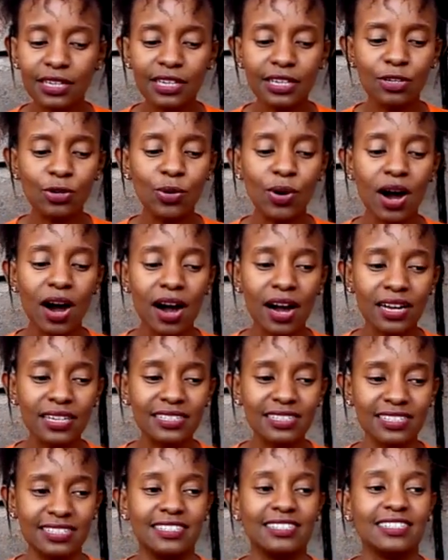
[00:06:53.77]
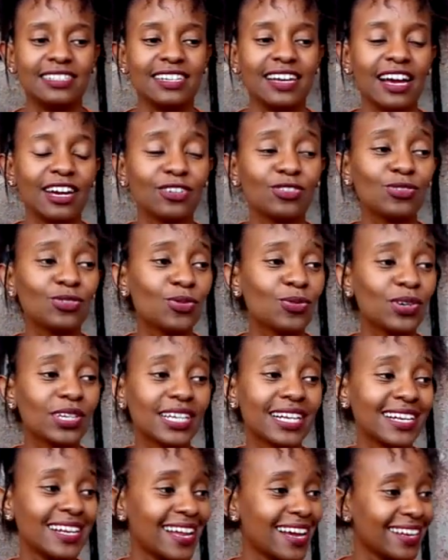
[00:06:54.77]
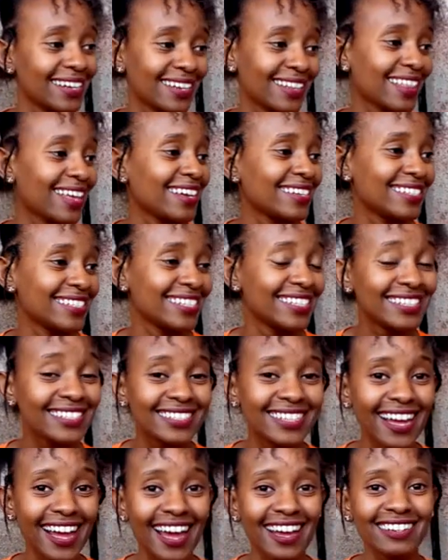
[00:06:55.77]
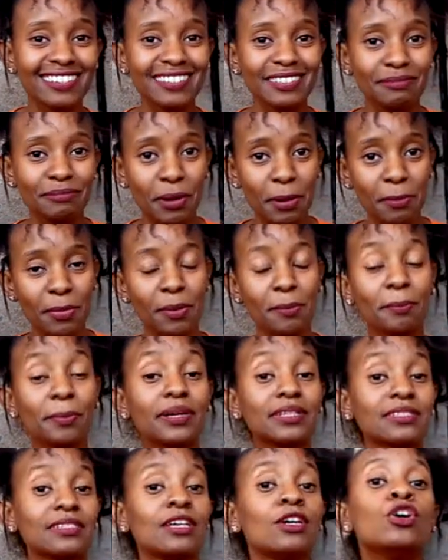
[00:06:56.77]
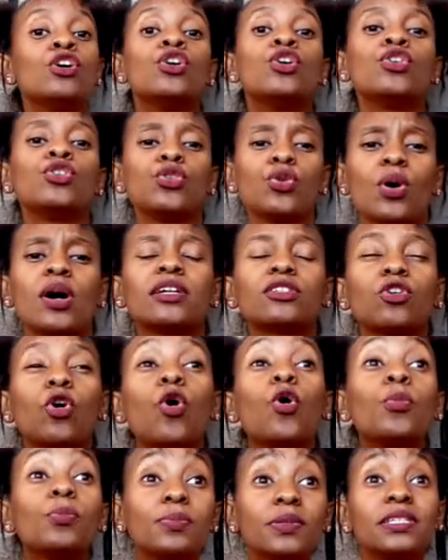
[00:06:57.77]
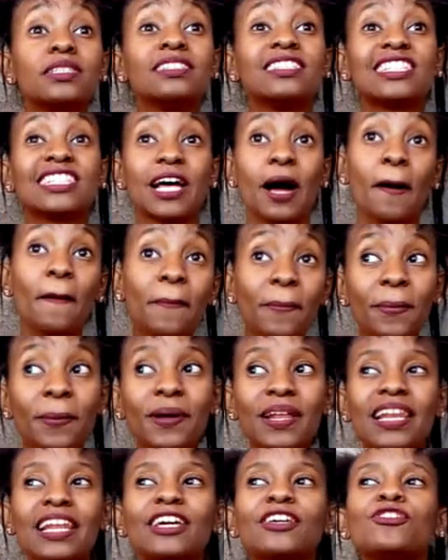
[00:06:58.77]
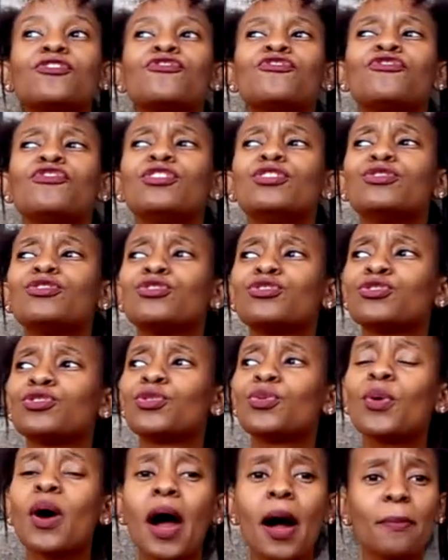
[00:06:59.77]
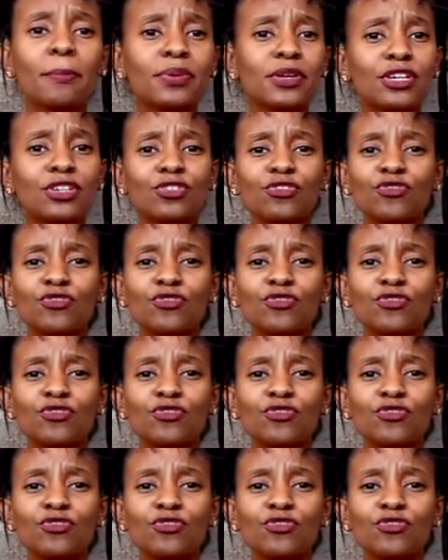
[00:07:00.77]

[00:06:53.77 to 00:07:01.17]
your heart, I don't know what gland that is, I can't remember, but your heart opens up. Like, you feel so happy, you